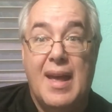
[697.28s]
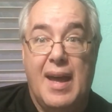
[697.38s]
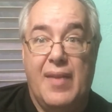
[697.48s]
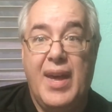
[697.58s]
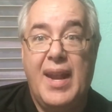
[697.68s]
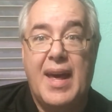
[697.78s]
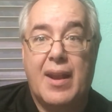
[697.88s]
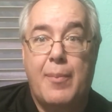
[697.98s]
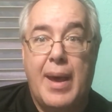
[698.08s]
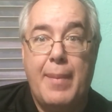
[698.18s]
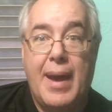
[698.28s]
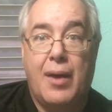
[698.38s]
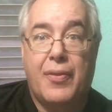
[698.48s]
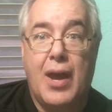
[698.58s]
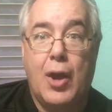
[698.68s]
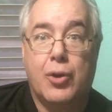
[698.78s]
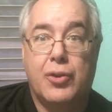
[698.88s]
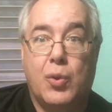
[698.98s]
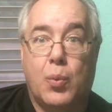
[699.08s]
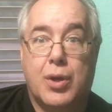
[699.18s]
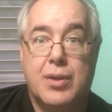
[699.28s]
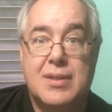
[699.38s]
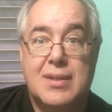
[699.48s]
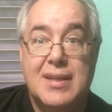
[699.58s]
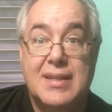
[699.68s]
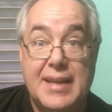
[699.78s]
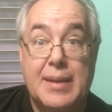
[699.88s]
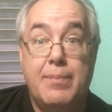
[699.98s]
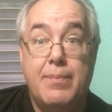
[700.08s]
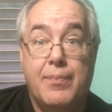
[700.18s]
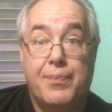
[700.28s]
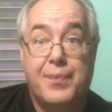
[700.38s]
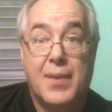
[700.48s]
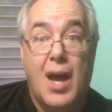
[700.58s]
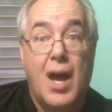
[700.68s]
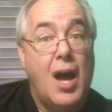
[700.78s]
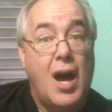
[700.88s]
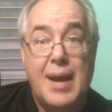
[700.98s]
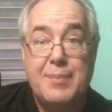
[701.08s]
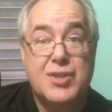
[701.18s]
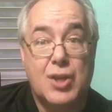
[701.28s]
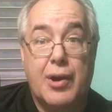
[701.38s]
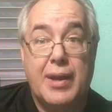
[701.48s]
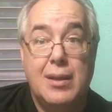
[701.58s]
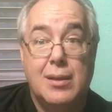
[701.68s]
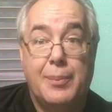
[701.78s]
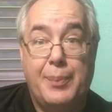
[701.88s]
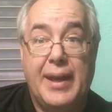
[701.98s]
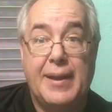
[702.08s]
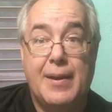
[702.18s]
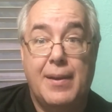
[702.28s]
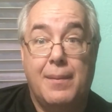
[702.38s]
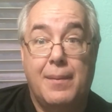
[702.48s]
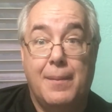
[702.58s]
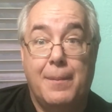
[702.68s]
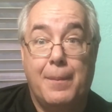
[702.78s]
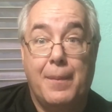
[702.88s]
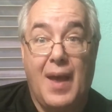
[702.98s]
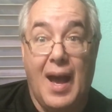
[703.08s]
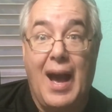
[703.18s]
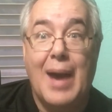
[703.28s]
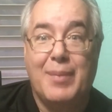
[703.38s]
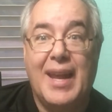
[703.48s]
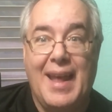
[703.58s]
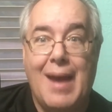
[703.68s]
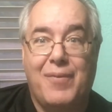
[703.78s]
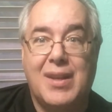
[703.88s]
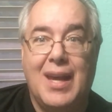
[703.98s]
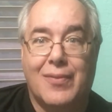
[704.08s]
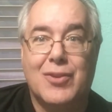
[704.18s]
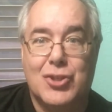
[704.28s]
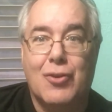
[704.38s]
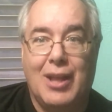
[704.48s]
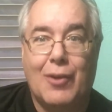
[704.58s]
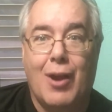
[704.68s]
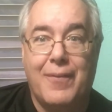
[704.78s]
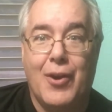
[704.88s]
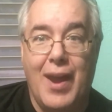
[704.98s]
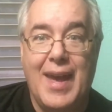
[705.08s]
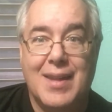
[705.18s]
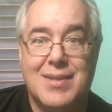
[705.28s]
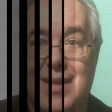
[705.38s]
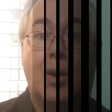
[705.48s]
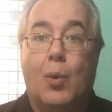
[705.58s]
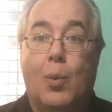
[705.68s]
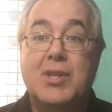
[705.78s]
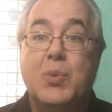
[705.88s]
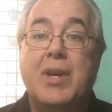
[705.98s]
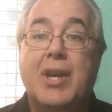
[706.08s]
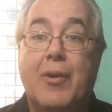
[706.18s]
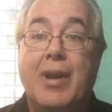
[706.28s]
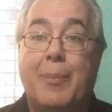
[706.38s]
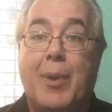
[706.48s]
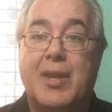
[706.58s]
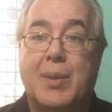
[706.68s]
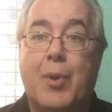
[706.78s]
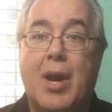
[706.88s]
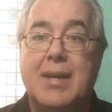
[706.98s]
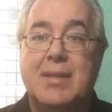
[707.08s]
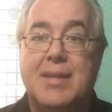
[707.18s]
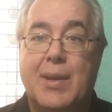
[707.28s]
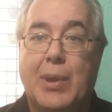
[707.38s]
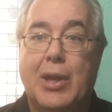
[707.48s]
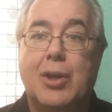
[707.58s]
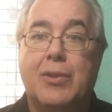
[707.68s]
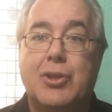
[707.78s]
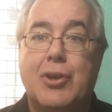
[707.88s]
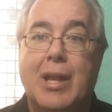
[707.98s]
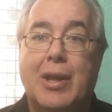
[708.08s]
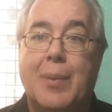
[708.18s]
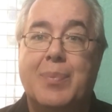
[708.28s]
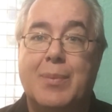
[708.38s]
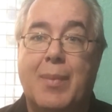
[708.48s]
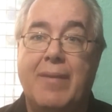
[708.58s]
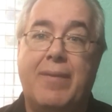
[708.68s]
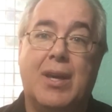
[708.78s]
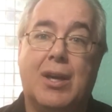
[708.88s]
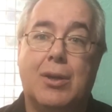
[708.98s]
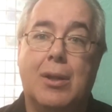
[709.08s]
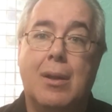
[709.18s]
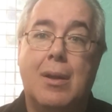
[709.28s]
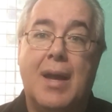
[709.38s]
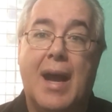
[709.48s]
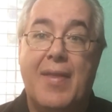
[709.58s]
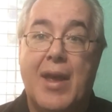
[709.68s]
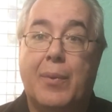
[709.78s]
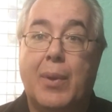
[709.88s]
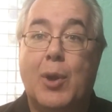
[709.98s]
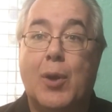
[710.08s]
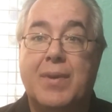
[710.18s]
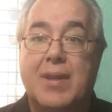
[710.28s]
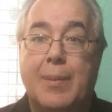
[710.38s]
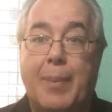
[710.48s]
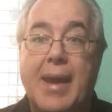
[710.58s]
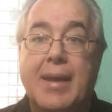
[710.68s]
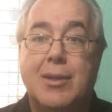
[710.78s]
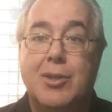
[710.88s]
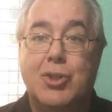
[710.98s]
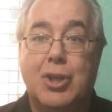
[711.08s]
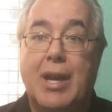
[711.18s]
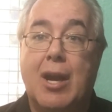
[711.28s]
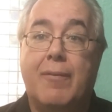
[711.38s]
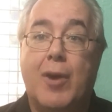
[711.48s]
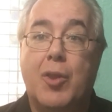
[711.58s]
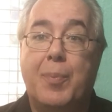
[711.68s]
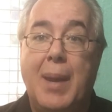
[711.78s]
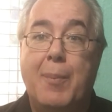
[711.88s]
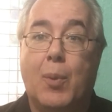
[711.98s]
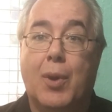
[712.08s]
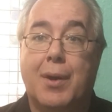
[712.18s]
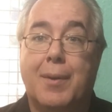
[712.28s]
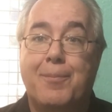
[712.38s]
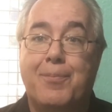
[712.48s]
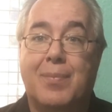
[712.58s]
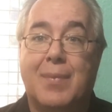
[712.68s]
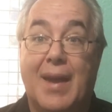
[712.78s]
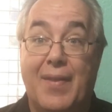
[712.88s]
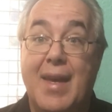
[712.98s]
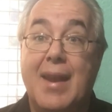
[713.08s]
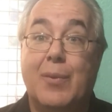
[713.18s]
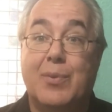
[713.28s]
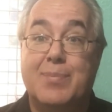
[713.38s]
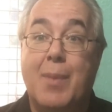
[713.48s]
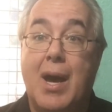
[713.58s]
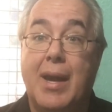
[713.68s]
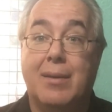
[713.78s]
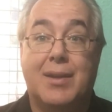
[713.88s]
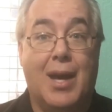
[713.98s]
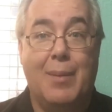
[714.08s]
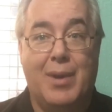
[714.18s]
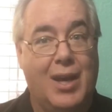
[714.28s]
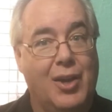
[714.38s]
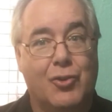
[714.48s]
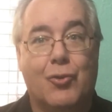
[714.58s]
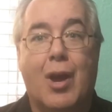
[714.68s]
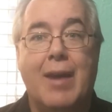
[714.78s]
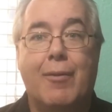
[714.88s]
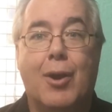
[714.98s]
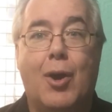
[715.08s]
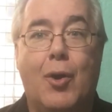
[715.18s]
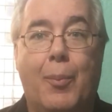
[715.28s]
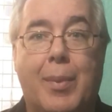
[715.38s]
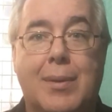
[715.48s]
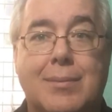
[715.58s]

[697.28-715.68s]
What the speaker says: And then out of my mouth, I heard the words, Tim, I'm sorry, but I'm going to have to take this trailer off your hands. Once we agreed upon the price, then we hooked the trailer up to my vehicle, and then we went over to the bank and took care of all the paperwork. And then it was mine. Time to drive her home.